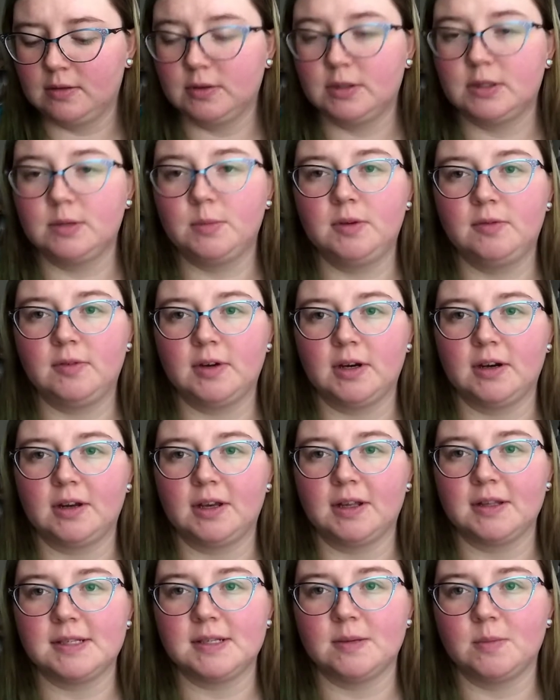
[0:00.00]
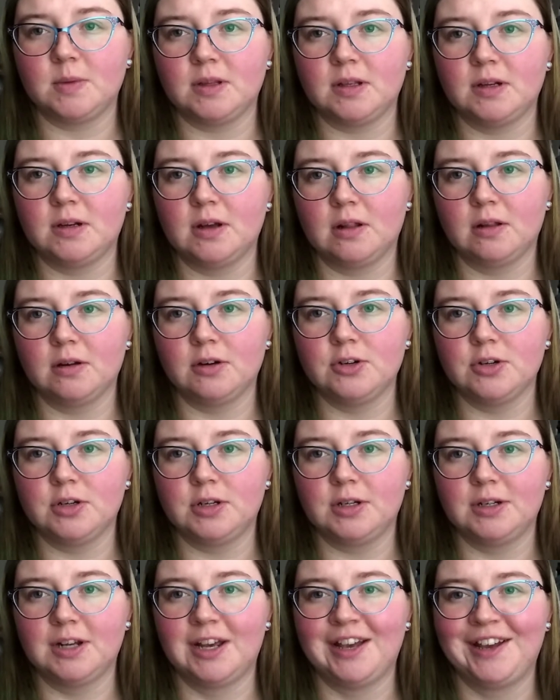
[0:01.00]
to be fair, I got some at the Dollar
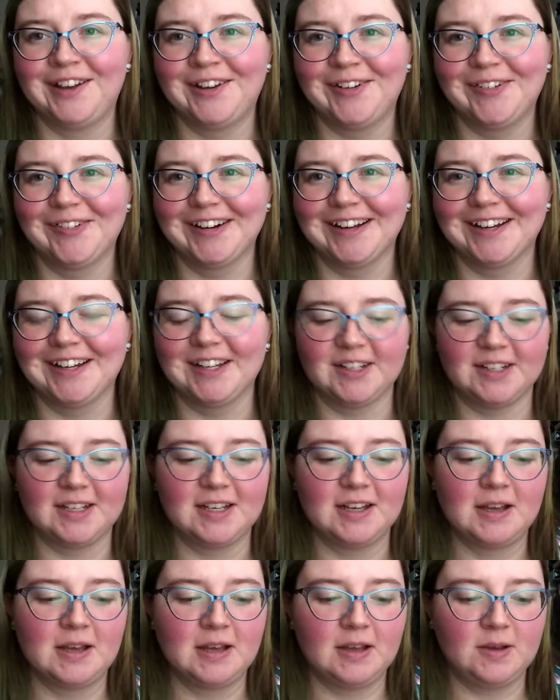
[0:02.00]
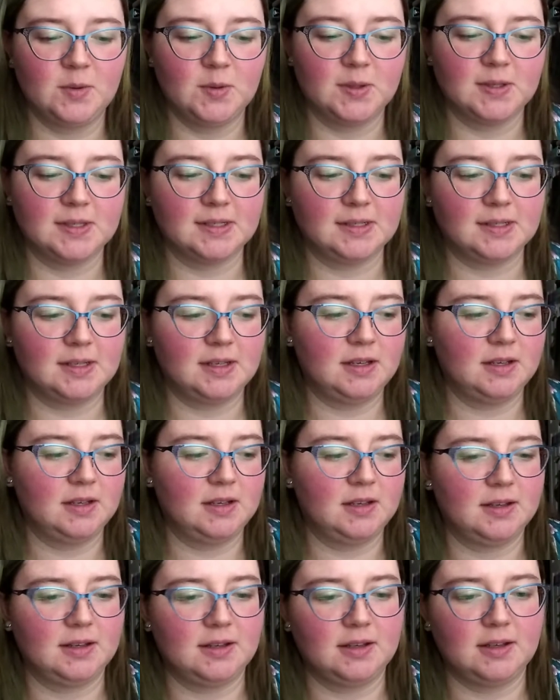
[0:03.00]
Tree when I was
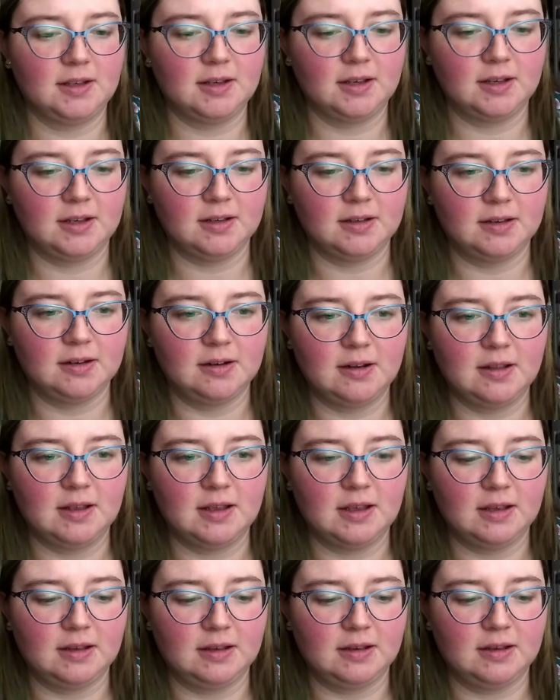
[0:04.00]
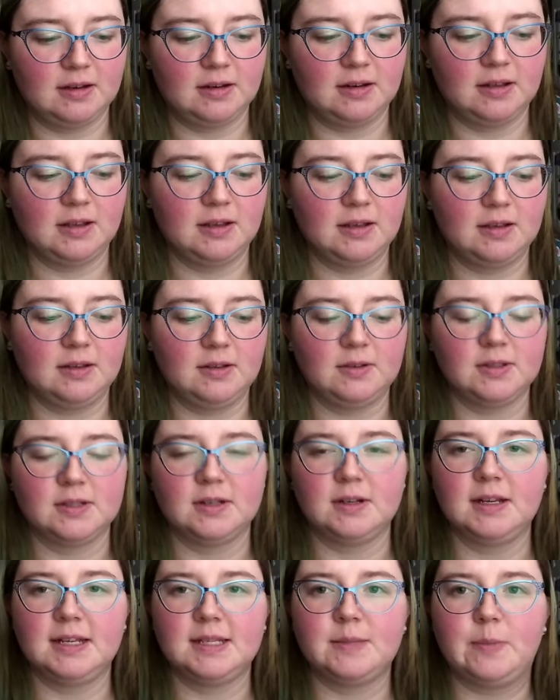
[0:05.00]
a kid, and it was a
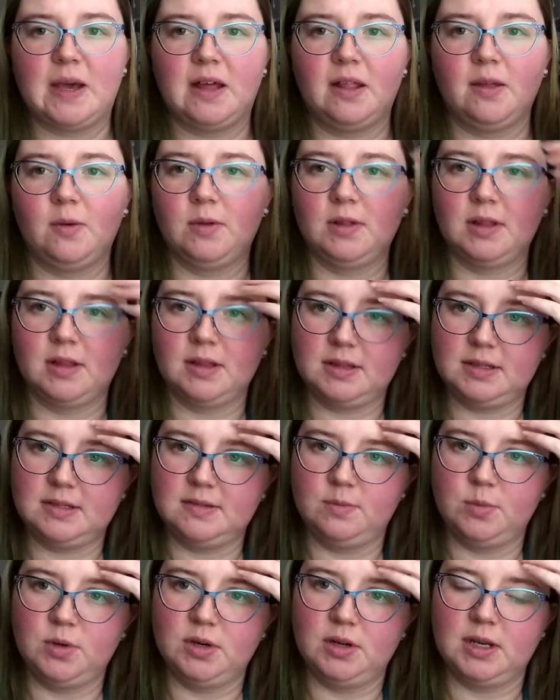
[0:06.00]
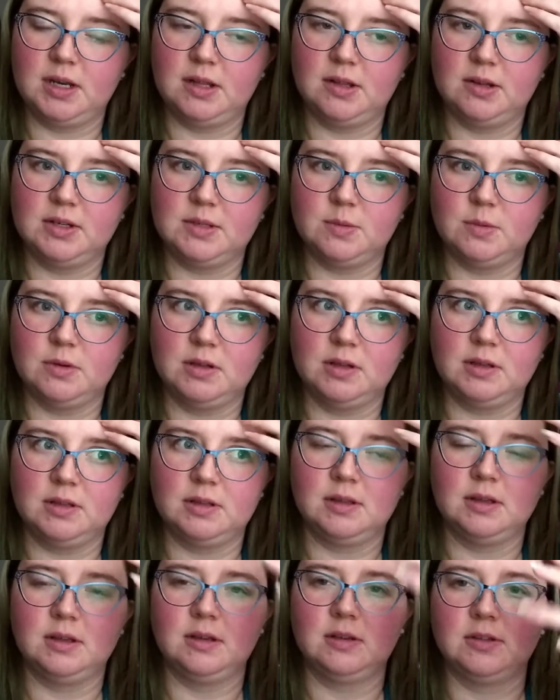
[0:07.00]
nice palette with lots of pretty colors, but
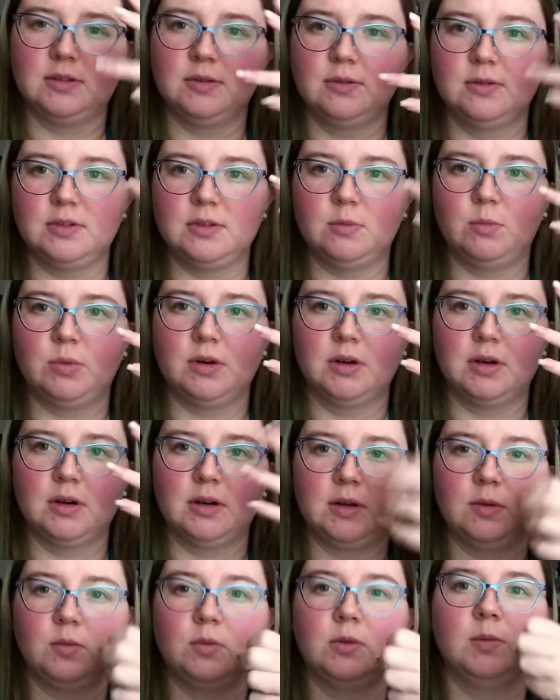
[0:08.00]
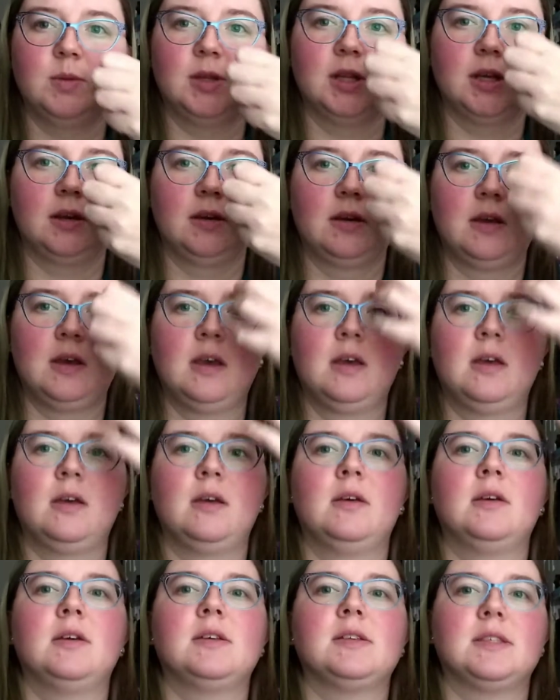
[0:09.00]
as soon as you put it on, it would be like
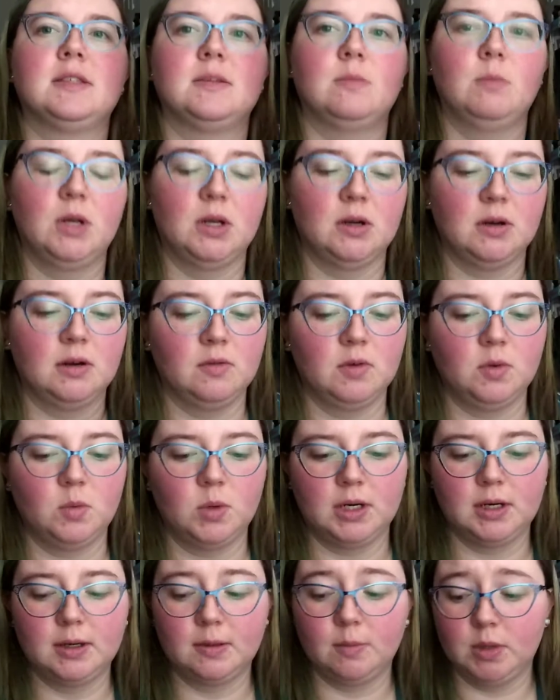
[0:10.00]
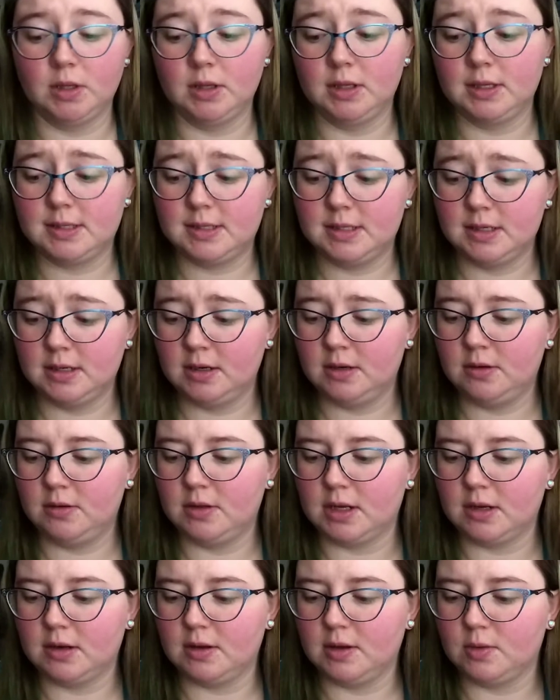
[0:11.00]
smear everywhere. But this didn't do
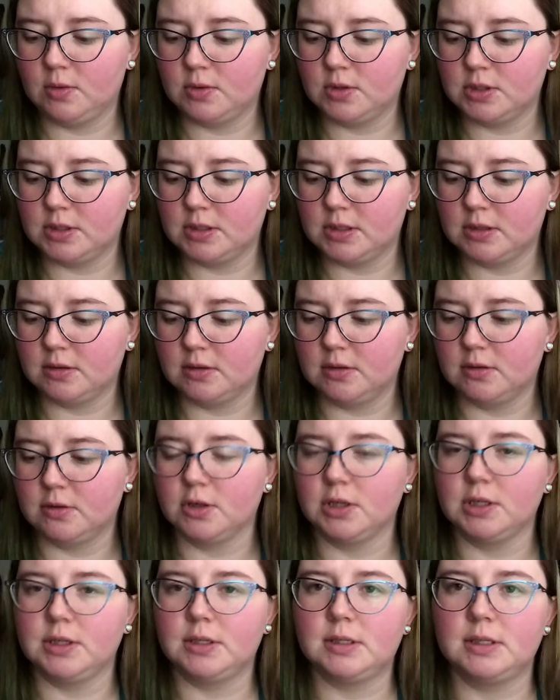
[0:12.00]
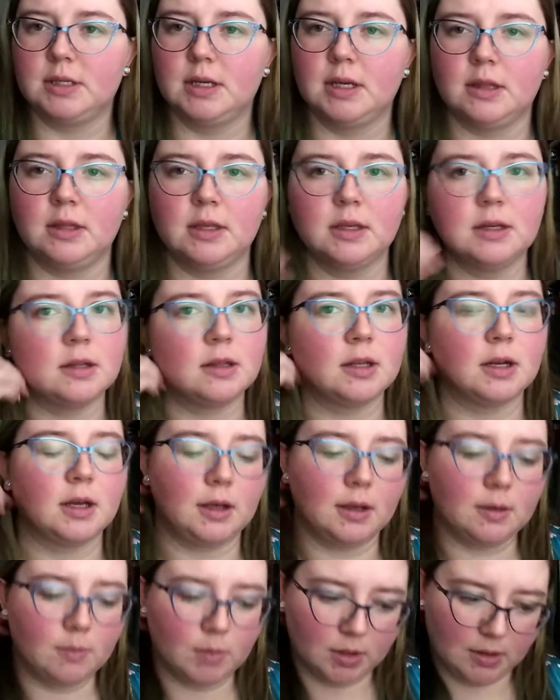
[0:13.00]
that. It was just a little creased at the end of the
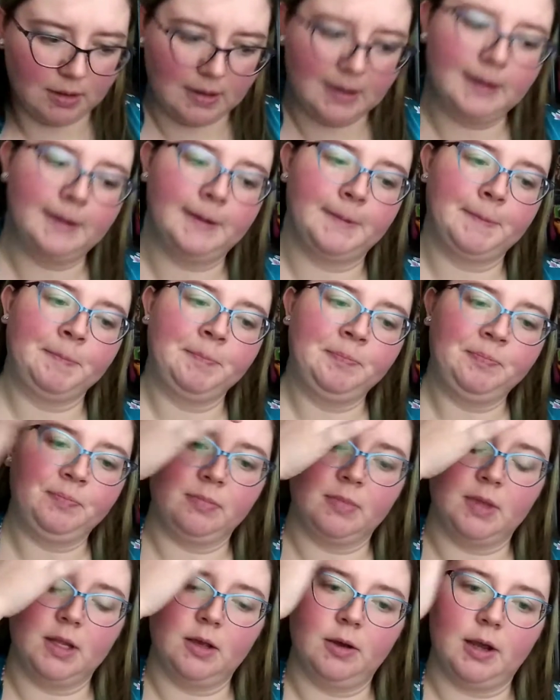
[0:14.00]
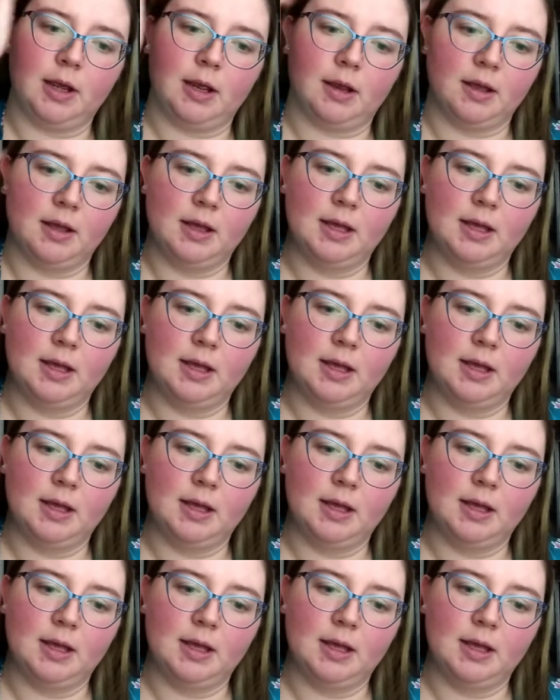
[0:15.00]
night. But okay,